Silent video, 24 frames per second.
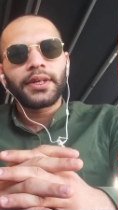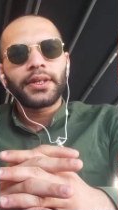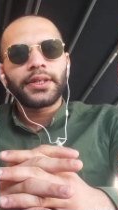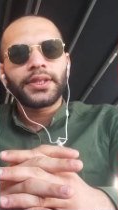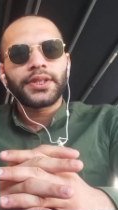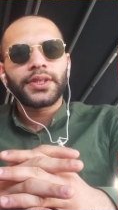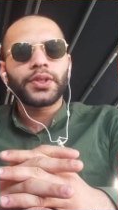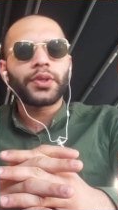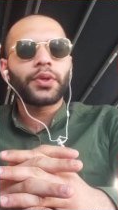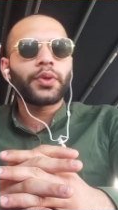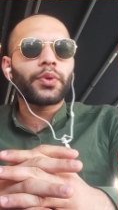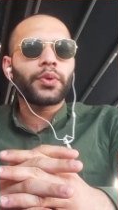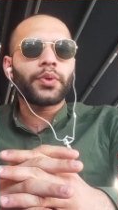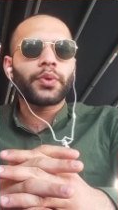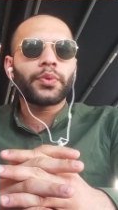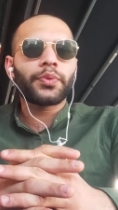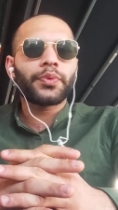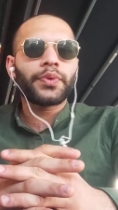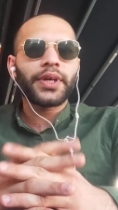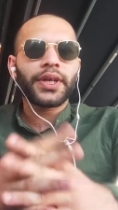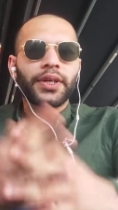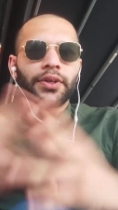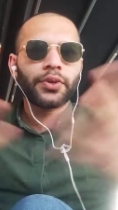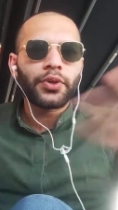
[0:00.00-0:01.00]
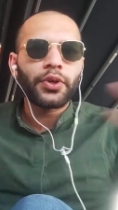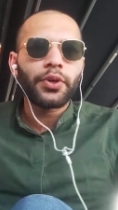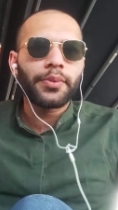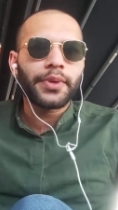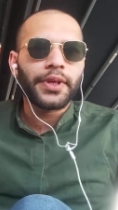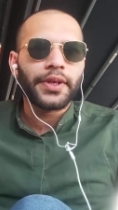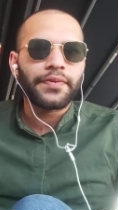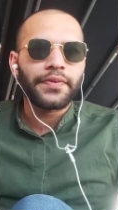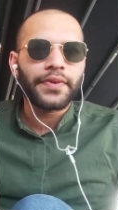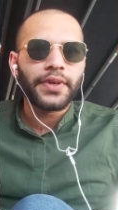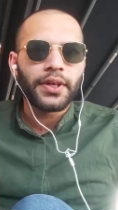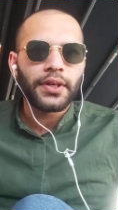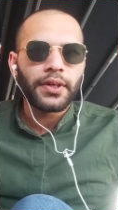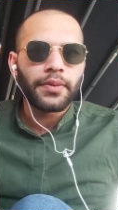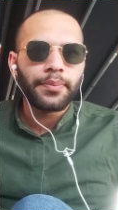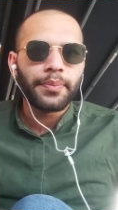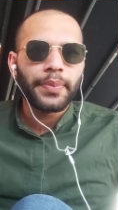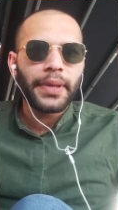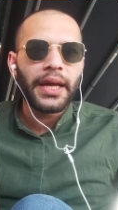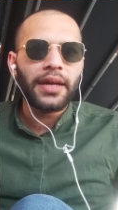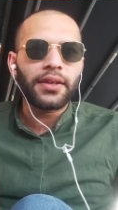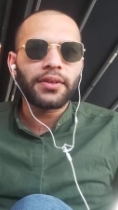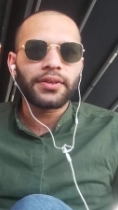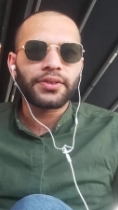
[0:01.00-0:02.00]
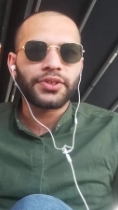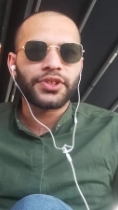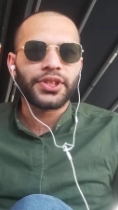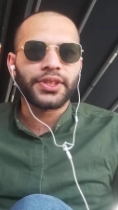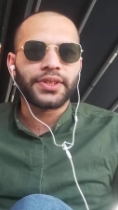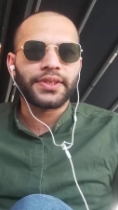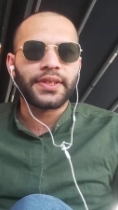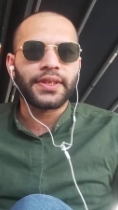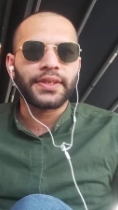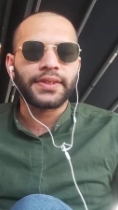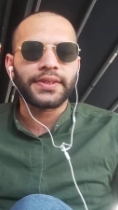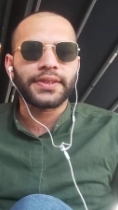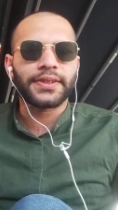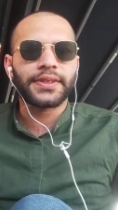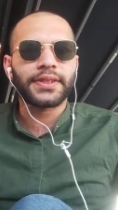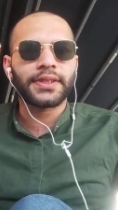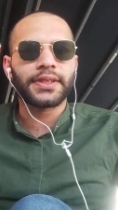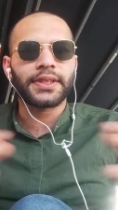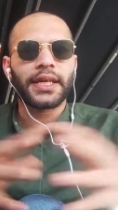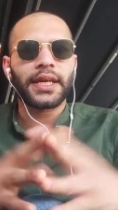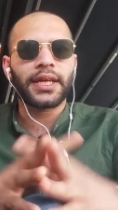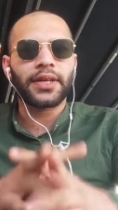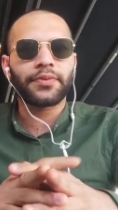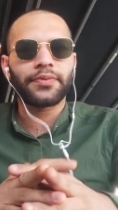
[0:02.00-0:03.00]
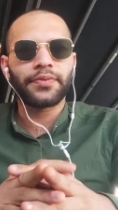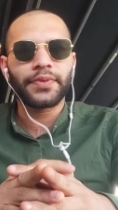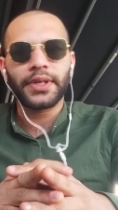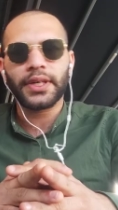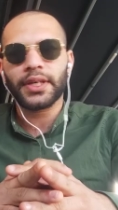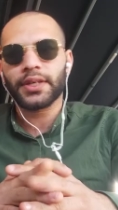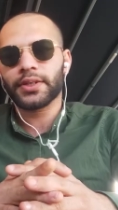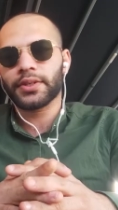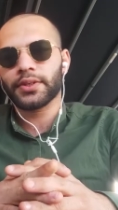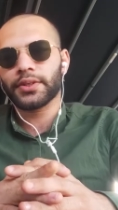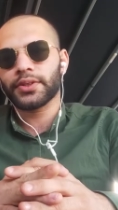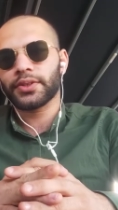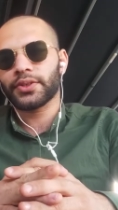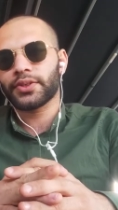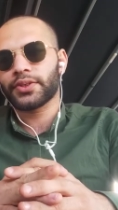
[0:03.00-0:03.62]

So we are human, we are biologic things, like we are